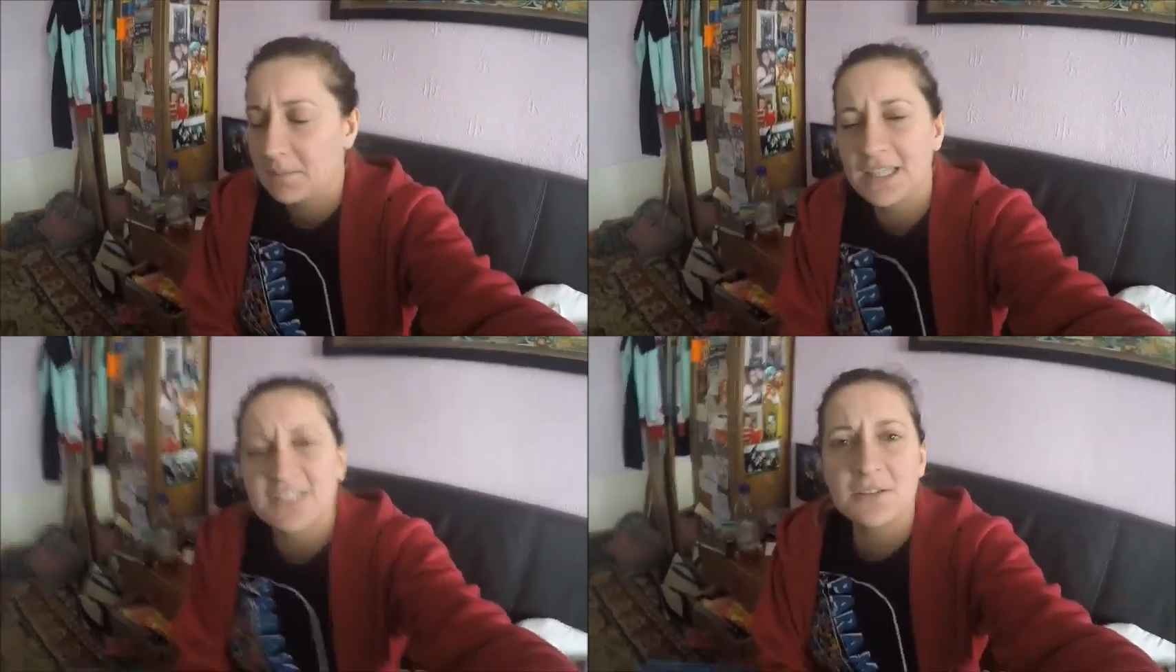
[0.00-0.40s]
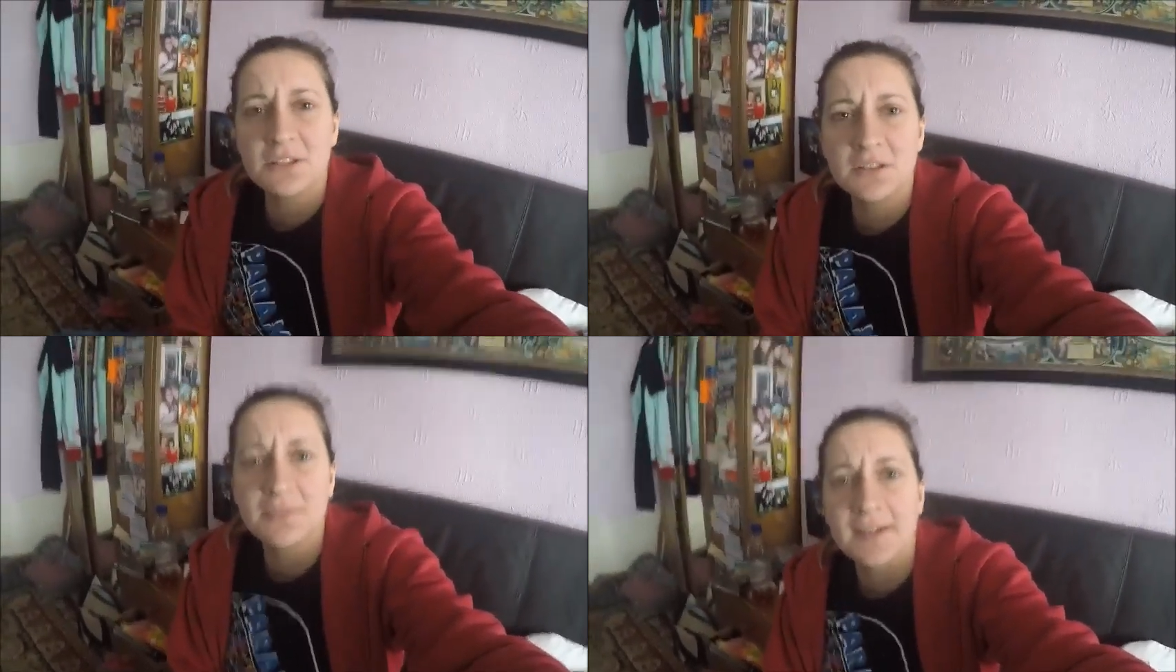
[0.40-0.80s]
I don't
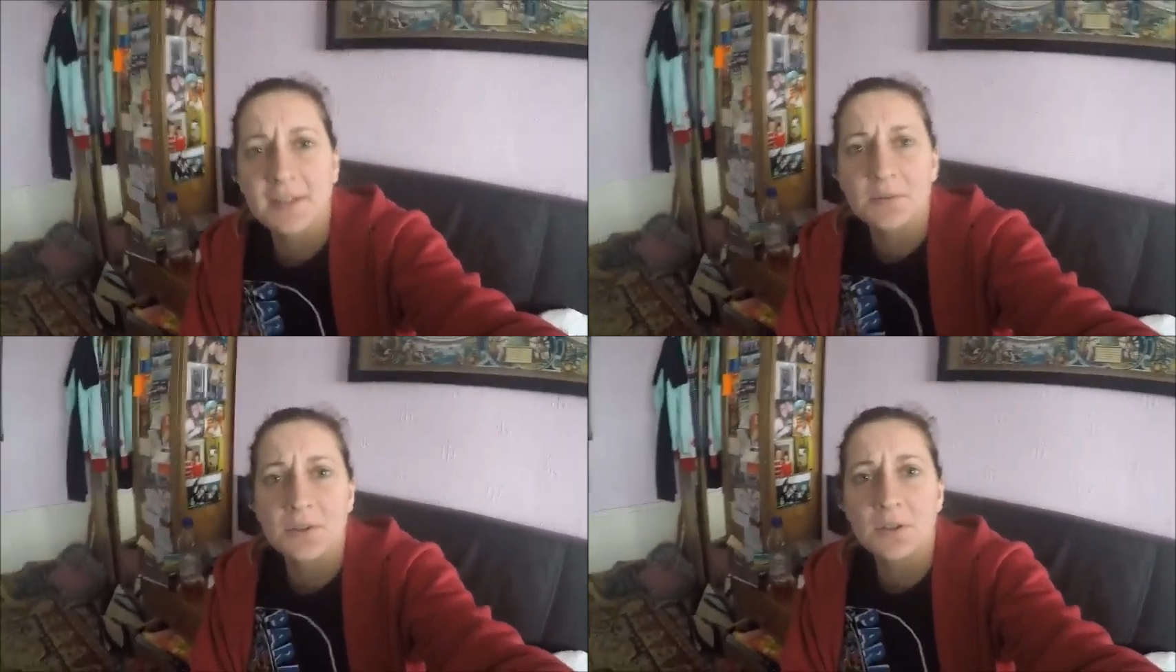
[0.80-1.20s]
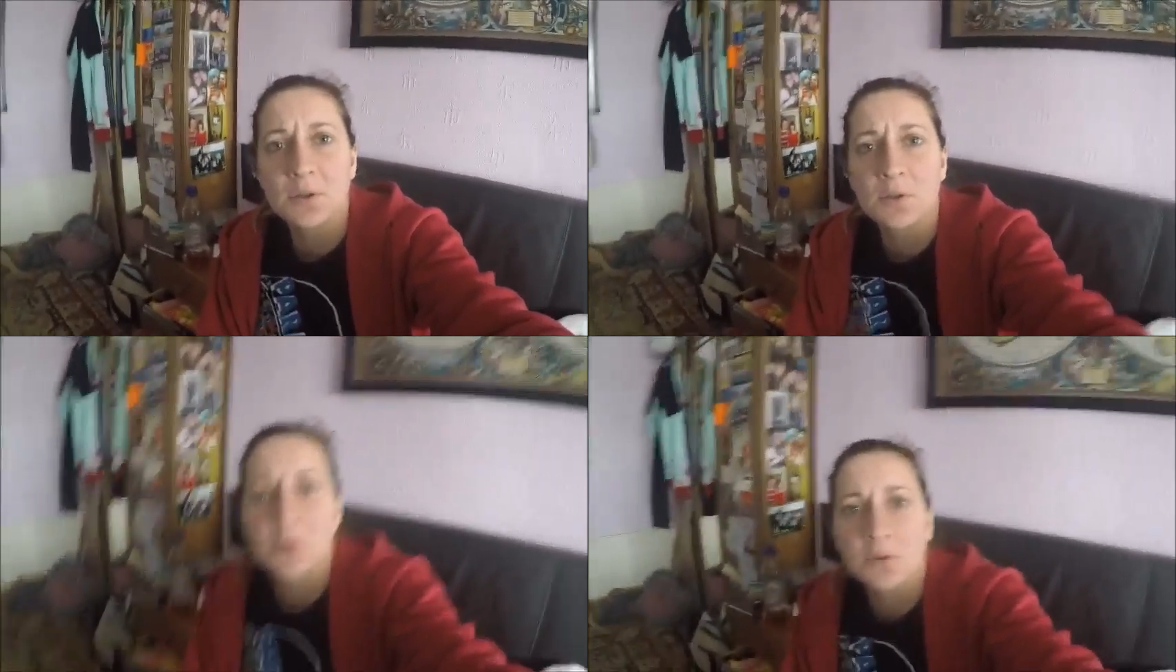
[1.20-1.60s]
know if
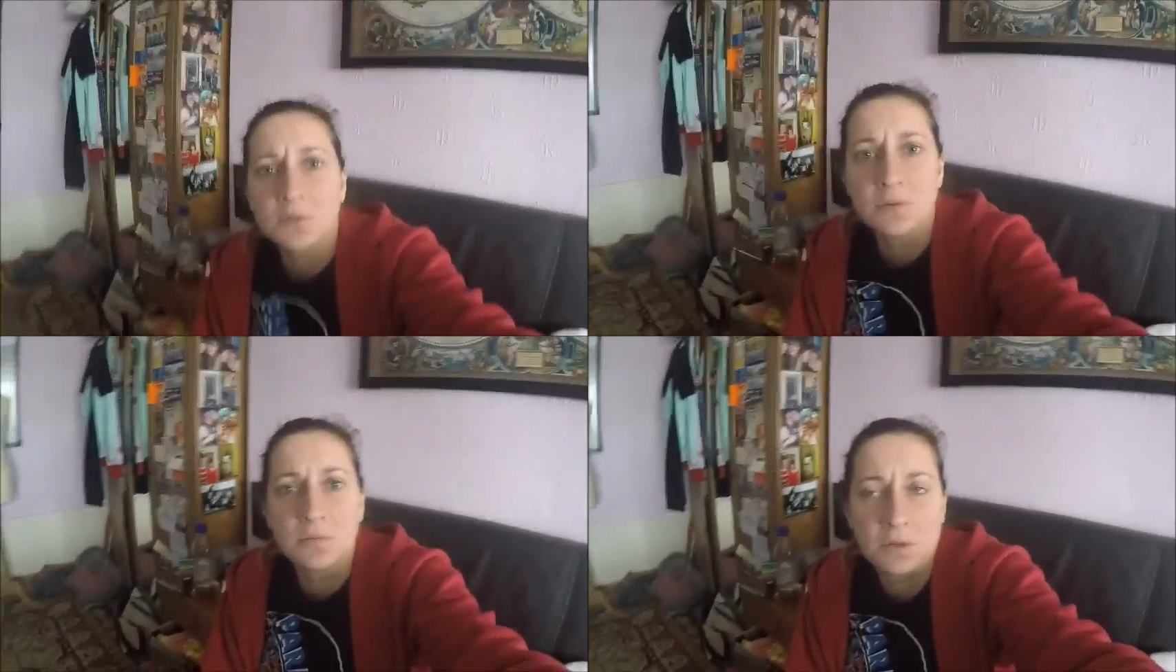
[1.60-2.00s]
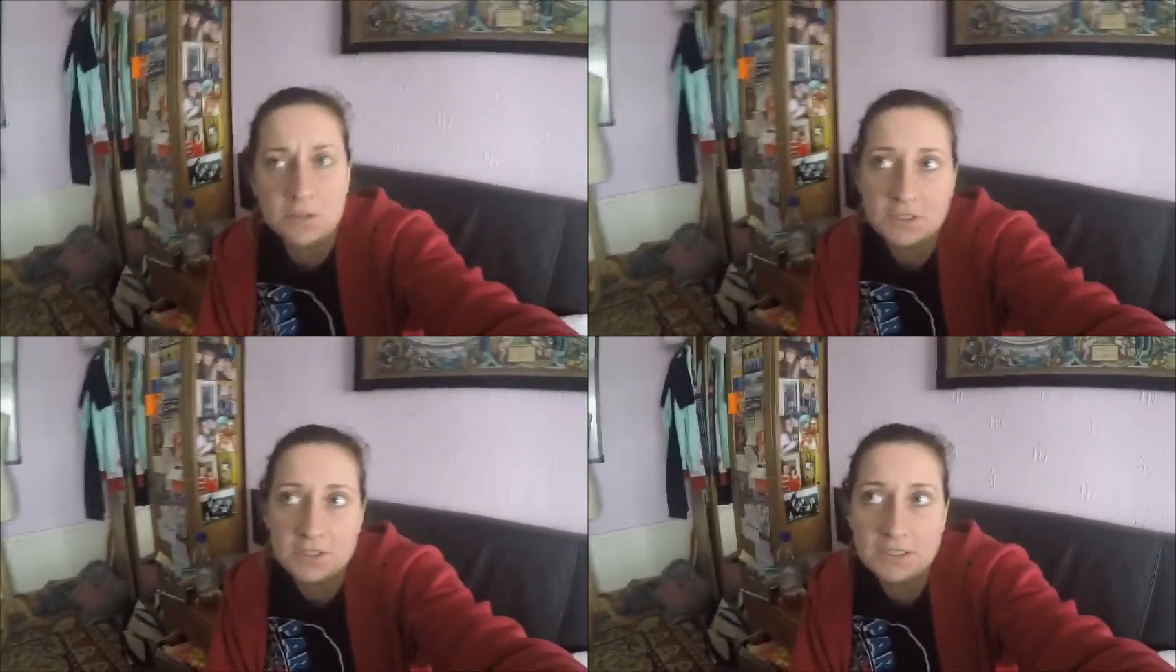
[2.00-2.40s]
anyone who
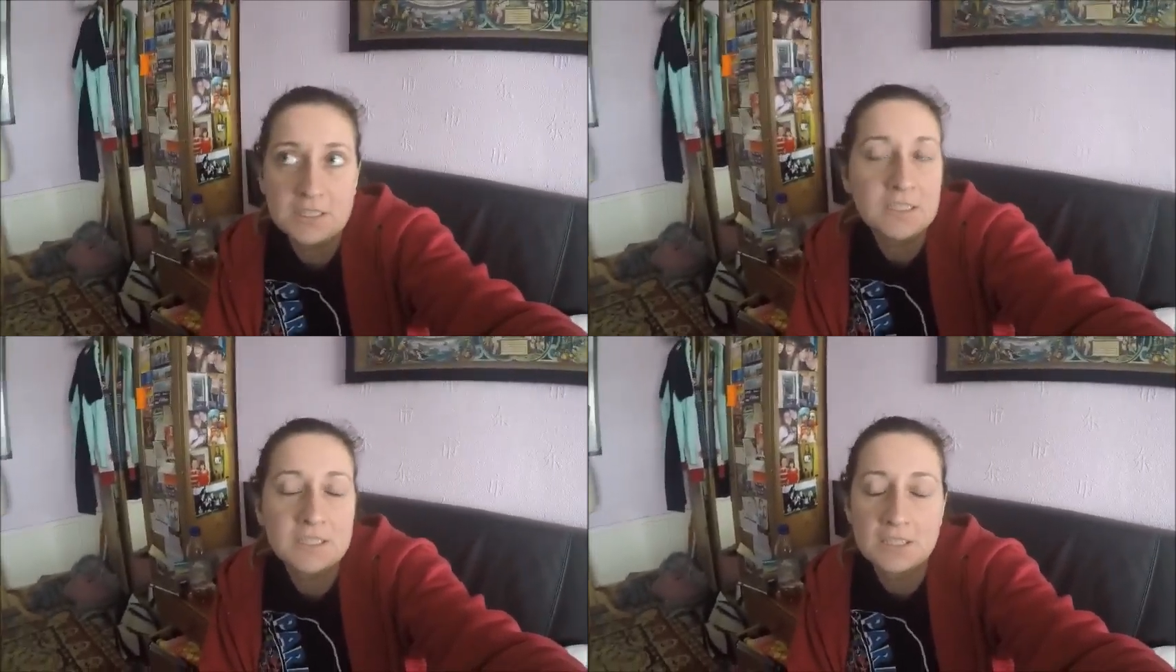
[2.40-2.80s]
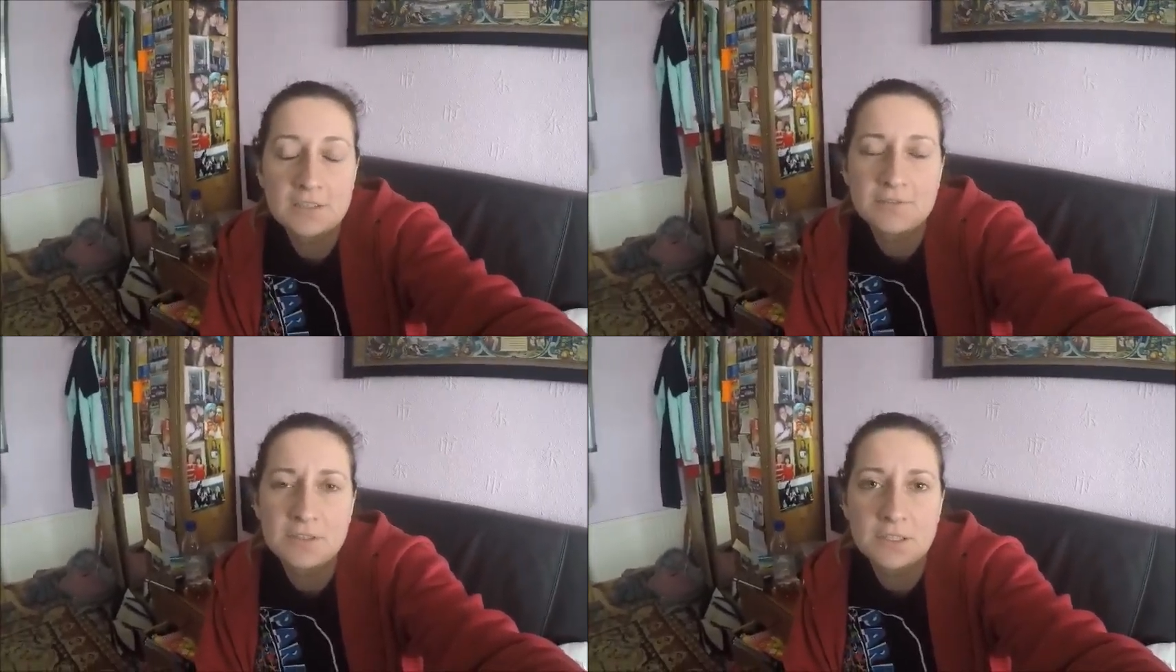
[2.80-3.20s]
watches these
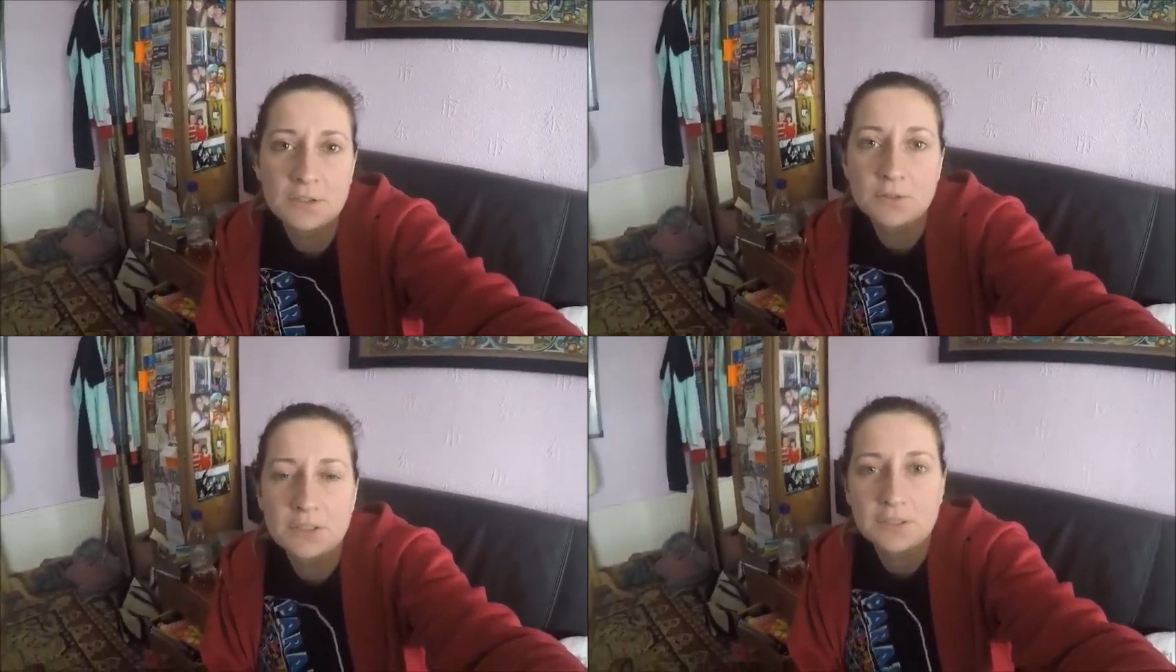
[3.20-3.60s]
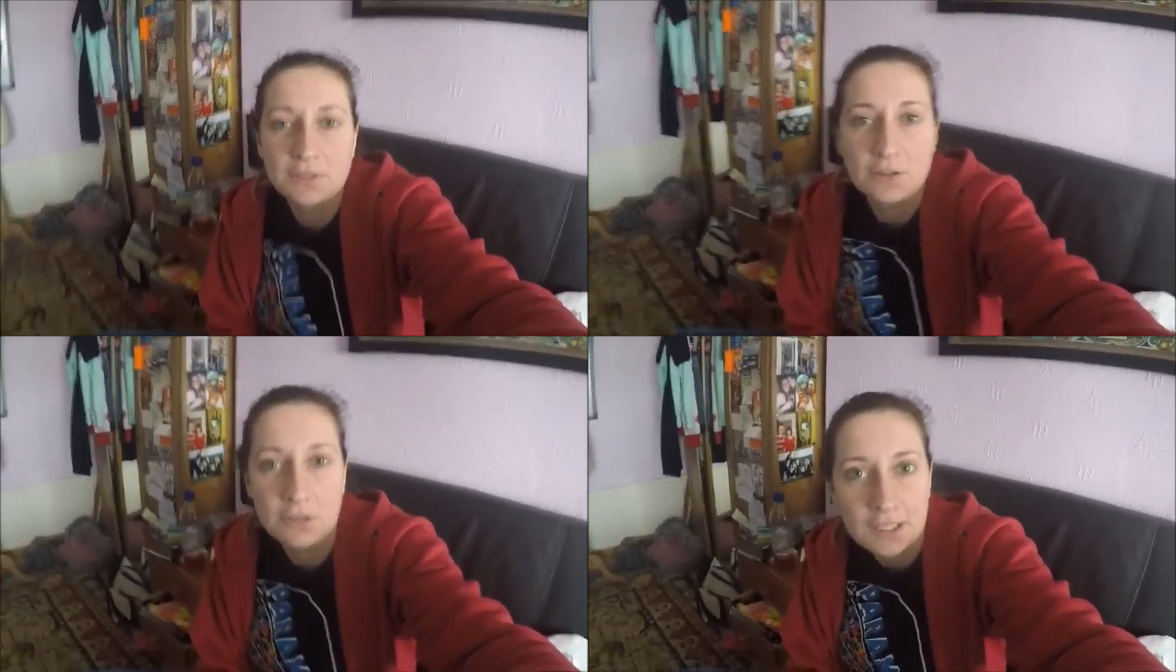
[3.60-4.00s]
kind of videos is a
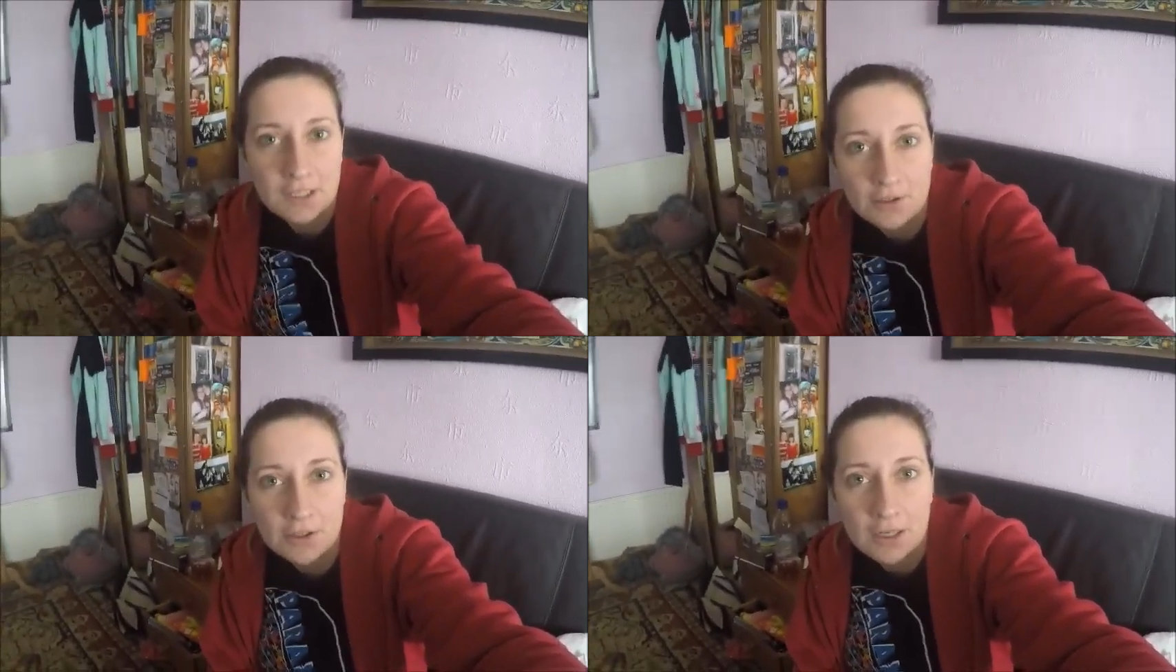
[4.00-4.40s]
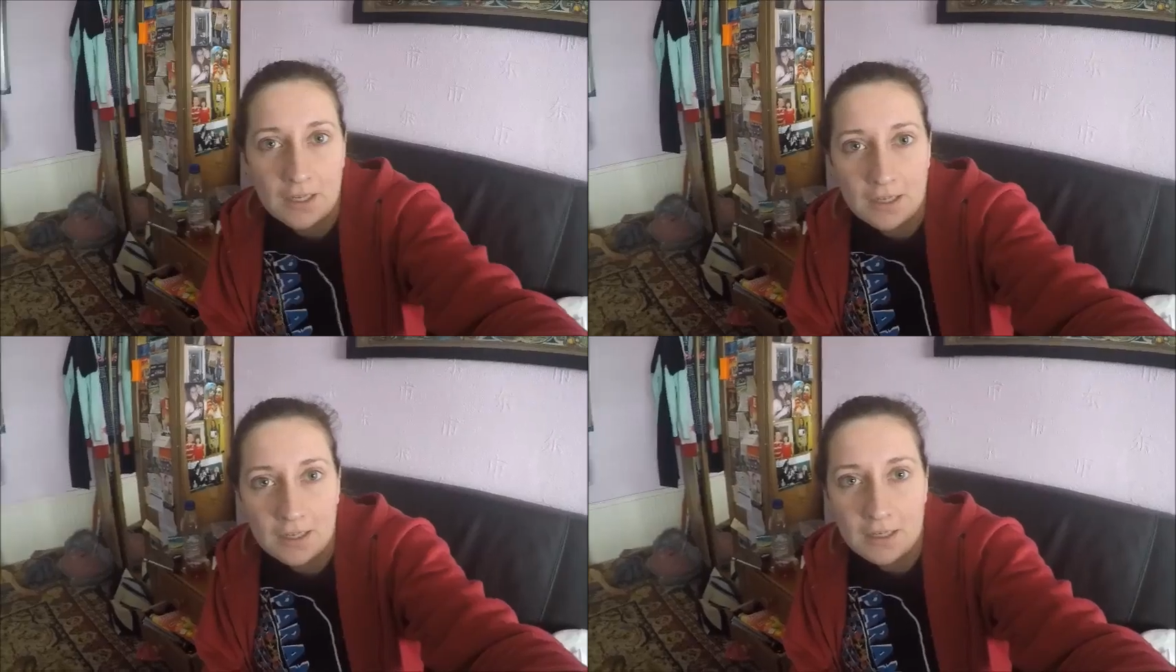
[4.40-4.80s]
content
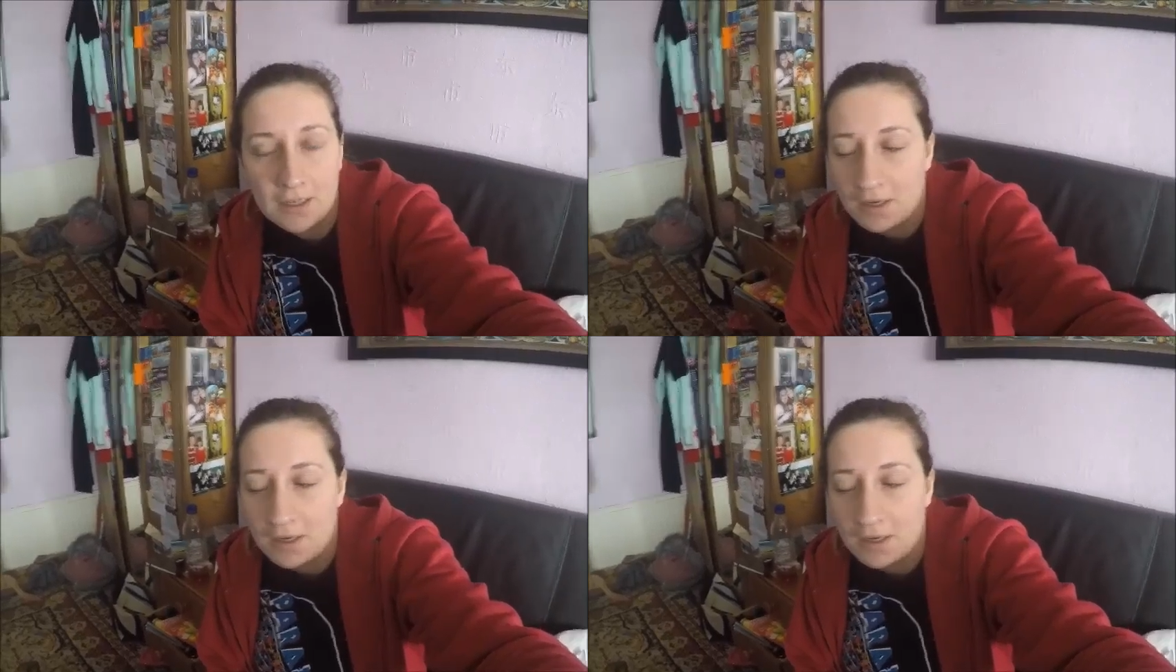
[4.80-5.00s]
creator,